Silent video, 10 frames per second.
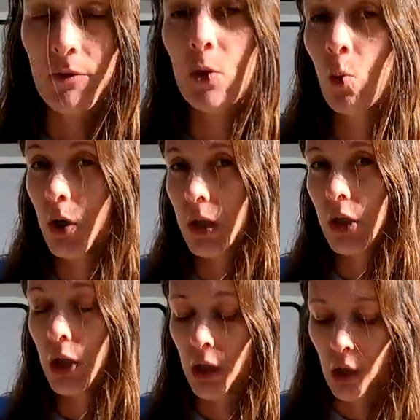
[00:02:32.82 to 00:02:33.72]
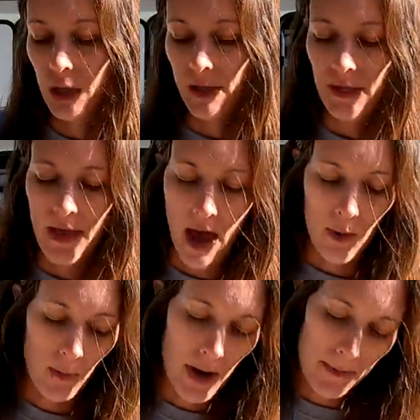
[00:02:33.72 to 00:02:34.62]
if you wanted to cook on it
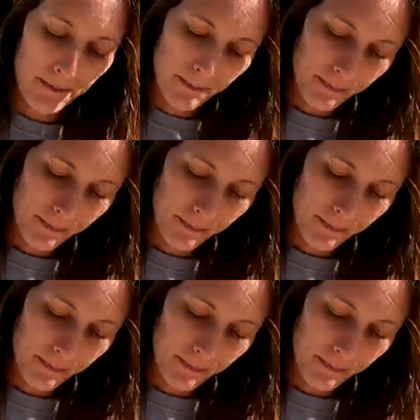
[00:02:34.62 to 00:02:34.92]
that way.